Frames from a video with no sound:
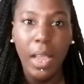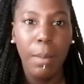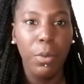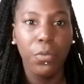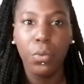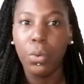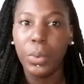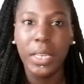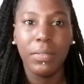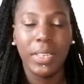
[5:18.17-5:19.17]
And before
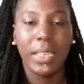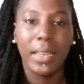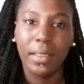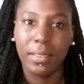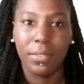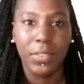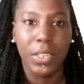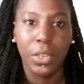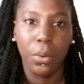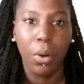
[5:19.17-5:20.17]
we even kick this
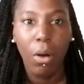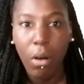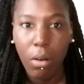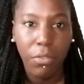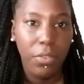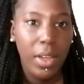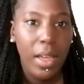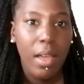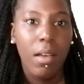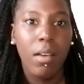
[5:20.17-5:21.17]
video off,
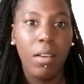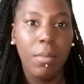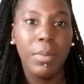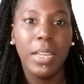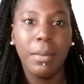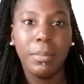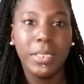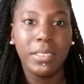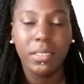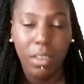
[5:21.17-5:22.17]
let
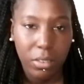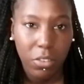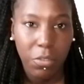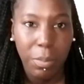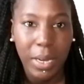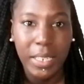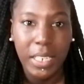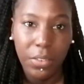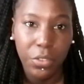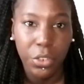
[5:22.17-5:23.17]
me start off by
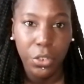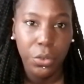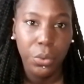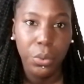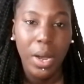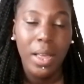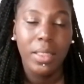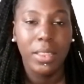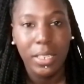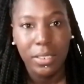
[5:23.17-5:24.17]
giving you
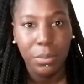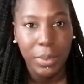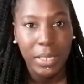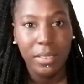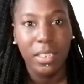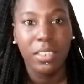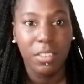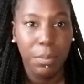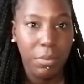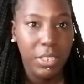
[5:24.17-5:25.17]
this week's
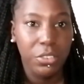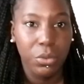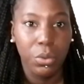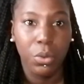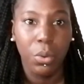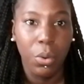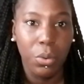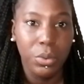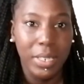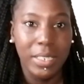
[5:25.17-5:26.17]
inspirational
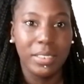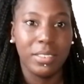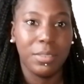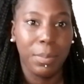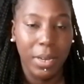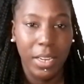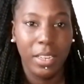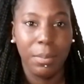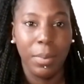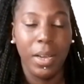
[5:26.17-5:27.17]
quote that is
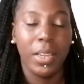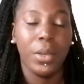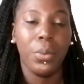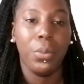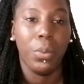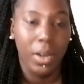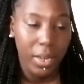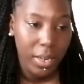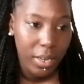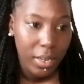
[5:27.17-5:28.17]
inspired by
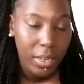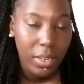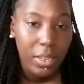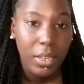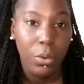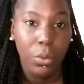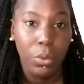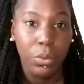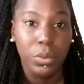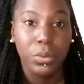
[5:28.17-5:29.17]
Y,
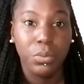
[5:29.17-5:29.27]
or